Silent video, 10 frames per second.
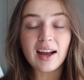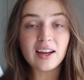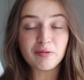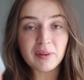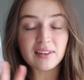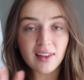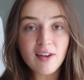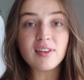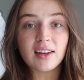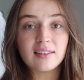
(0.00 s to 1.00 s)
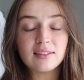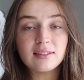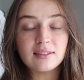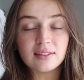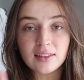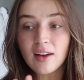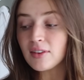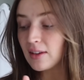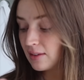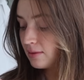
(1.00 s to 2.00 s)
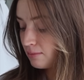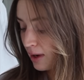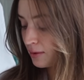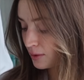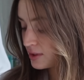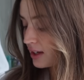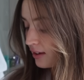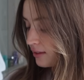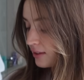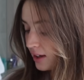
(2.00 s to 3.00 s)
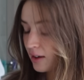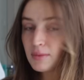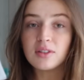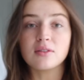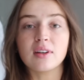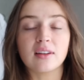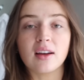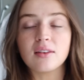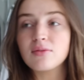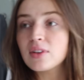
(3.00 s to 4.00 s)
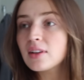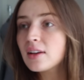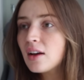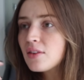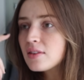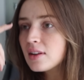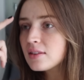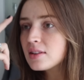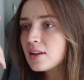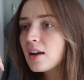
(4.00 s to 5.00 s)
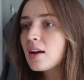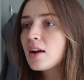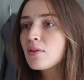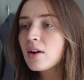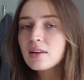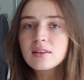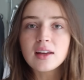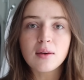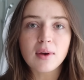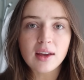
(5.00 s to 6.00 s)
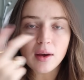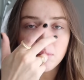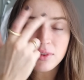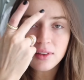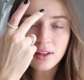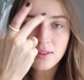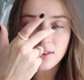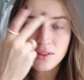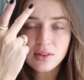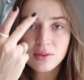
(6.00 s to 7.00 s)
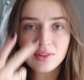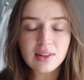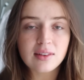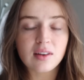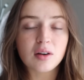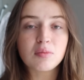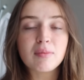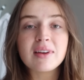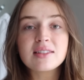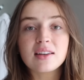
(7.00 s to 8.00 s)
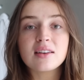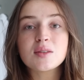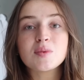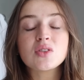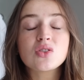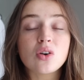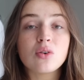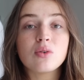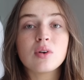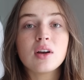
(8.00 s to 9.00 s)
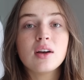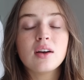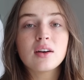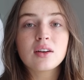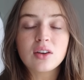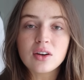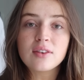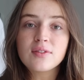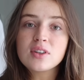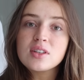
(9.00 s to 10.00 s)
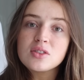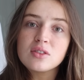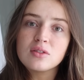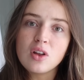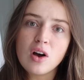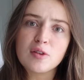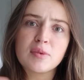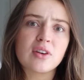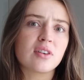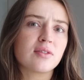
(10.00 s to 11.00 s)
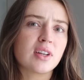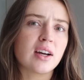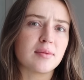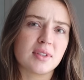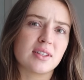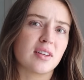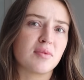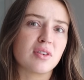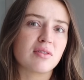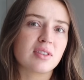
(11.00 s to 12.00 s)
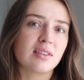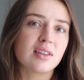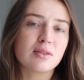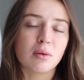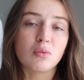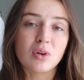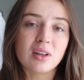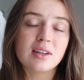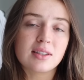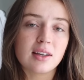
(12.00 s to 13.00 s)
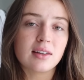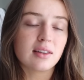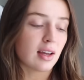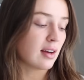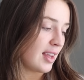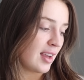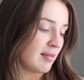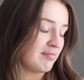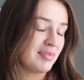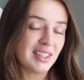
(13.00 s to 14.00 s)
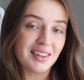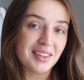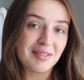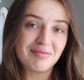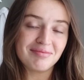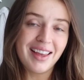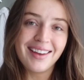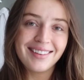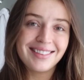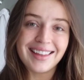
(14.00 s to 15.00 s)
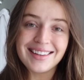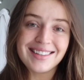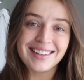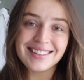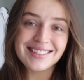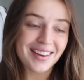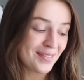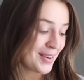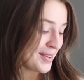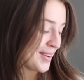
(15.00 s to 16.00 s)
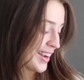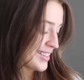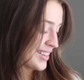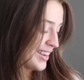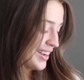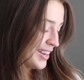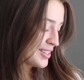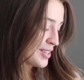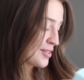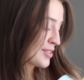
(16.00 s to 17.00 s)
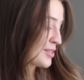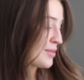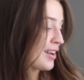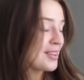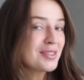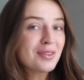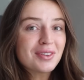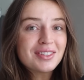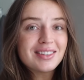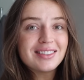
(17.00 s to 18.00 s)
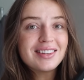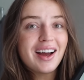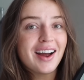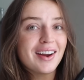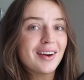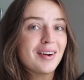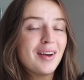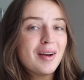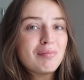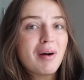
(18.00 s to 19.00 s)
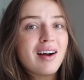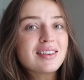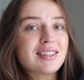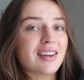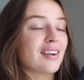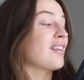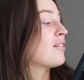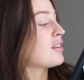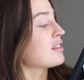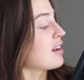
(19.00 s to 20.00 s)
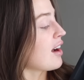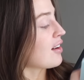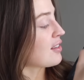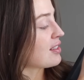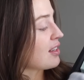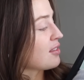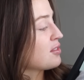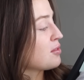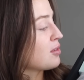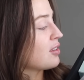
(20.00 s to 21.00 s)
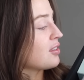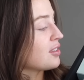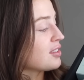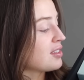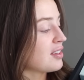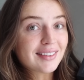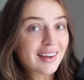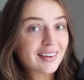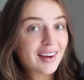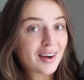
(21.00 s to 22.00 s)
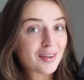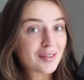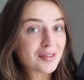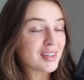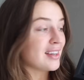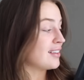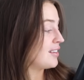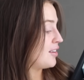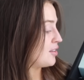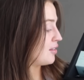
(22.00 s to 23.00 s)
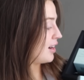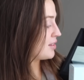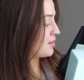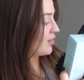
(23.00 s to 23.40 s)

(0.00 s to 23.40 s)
I have been loving my routine that I've been doing. I feel like other than today, ironically, I wake up with like these two zits here, but my skin has been so good for such a long period of time since I've been using this. So I'm really excited that they sent a set for you guys to use as well. So there's an entire box here of an entire SkinCeuticals skincare routine in here, you guys.